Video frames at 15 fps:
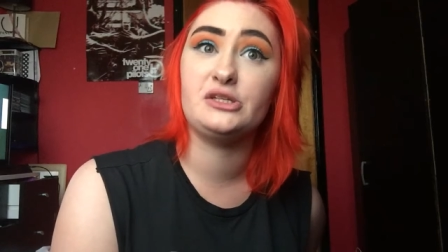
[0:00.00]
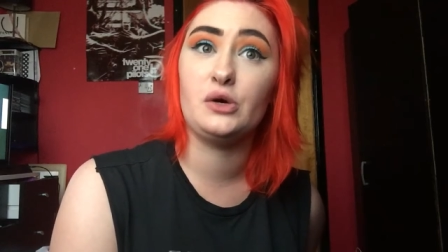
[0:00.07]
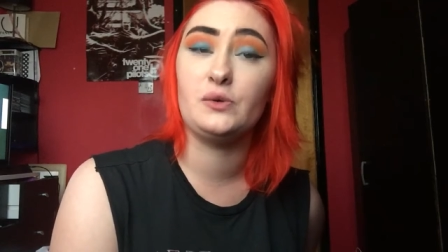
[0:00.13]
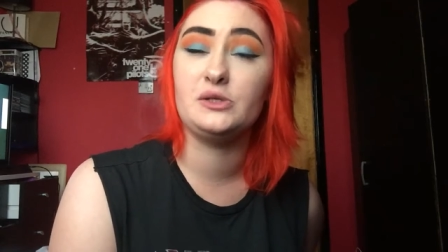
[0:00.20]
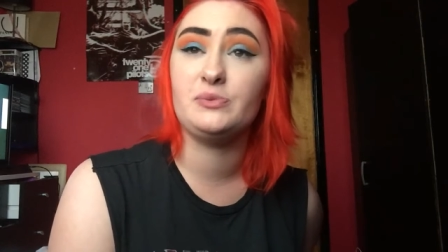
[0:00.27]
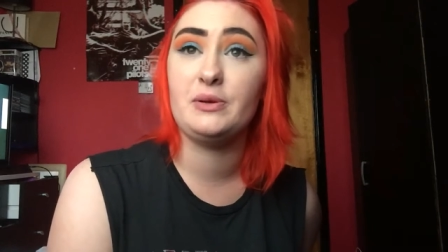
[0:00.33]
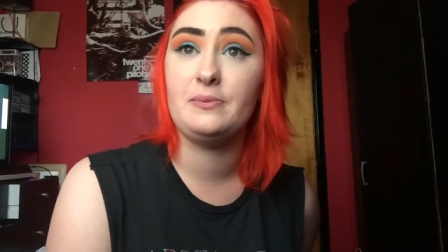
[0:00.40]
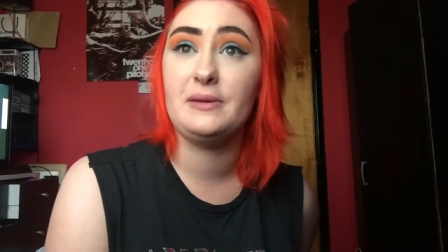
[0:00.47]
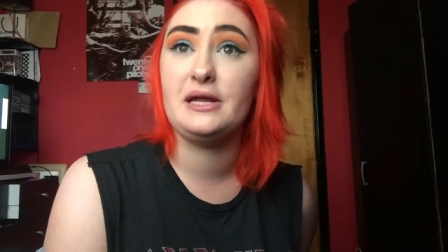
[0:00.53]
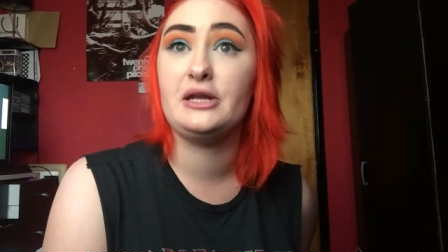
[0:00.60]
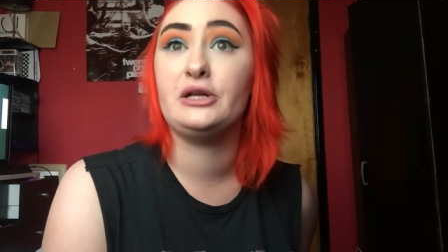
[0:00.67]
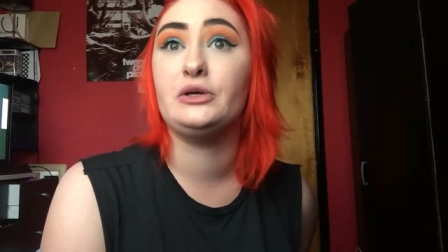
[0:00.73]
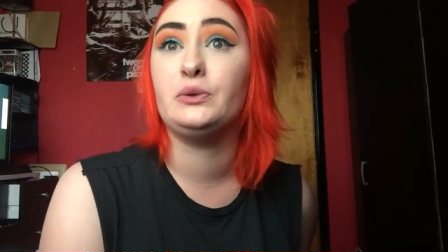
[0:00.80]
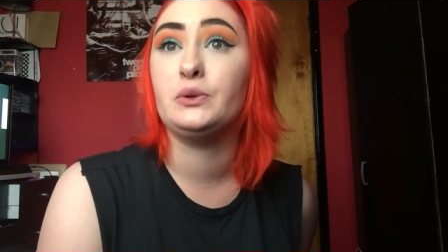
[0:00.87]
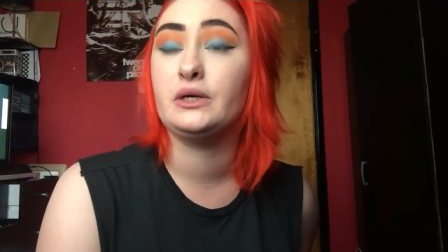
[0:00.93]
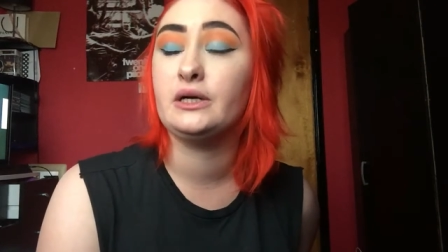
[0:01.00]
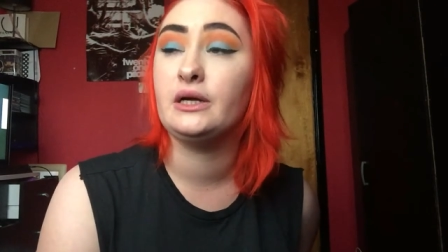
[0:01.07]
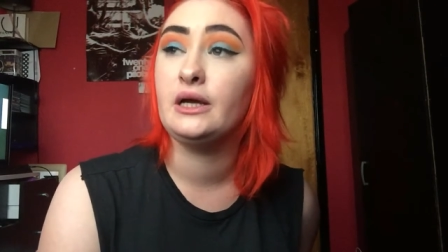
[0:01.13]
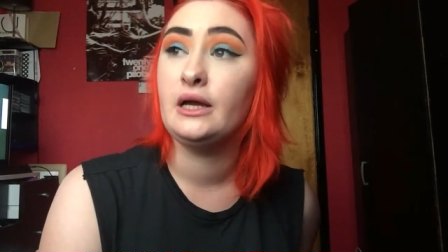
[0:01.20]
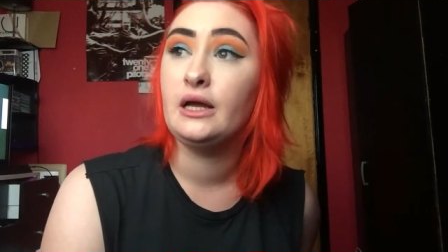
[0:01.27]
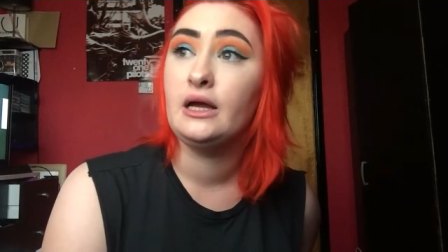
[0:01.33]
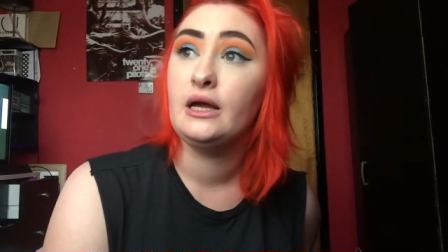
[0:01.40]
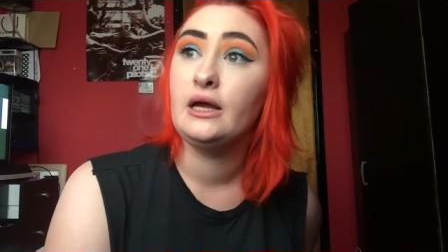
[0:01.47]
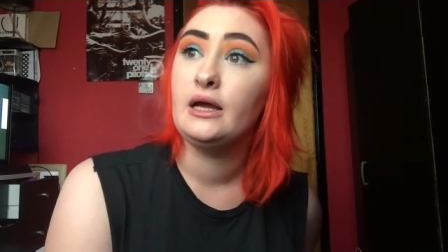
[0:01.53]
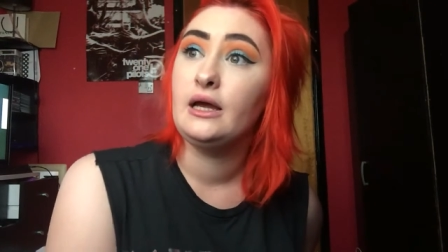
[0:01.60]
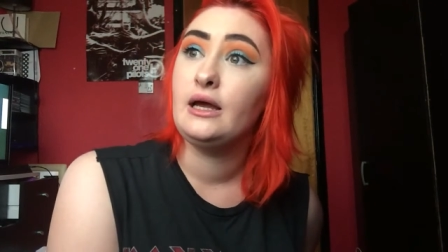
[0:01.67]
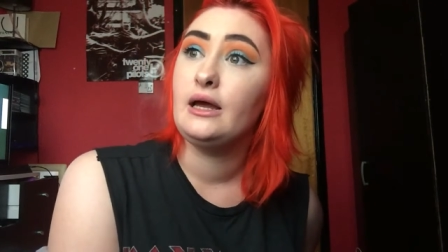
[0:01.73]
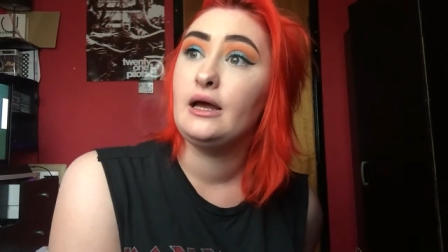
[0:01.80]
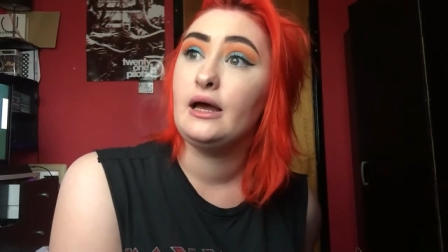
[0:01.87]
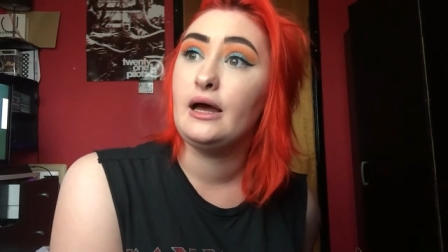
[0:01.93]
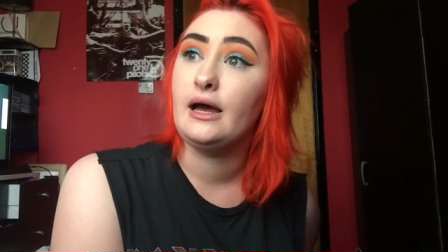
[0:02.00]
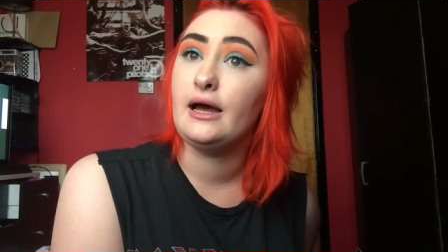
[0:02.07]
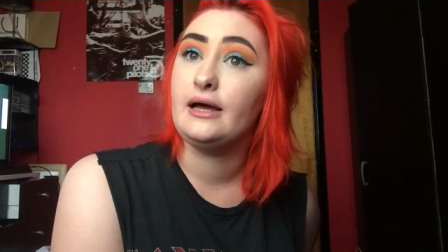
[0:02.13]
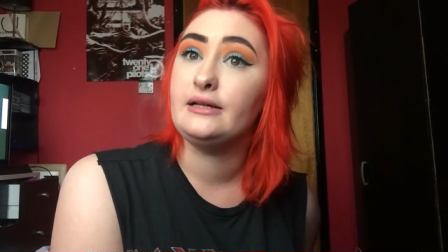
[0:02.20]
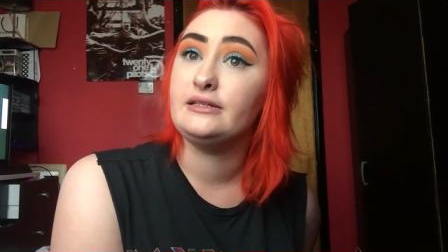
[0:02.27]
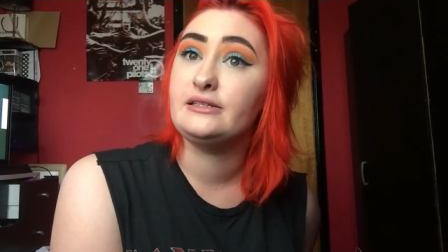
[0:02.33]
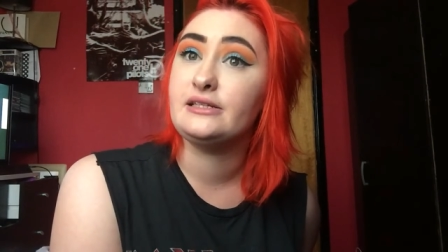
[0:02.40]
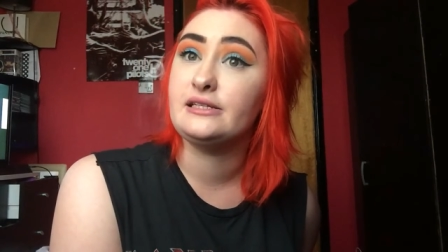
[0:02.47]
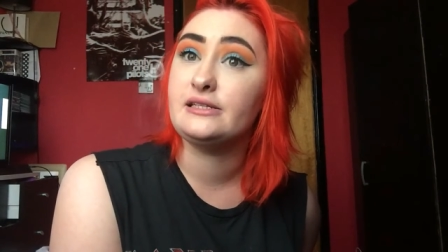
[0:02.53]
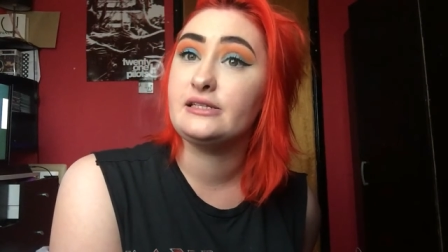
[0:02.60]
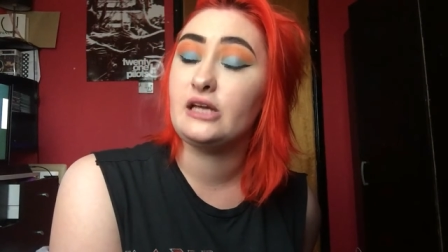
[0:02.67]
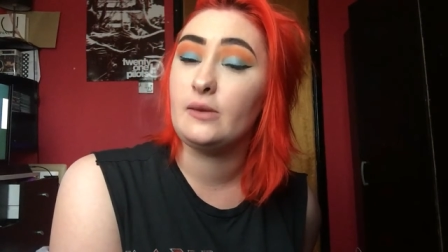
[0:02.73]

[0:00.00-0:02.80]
It's always been me and Luke. And since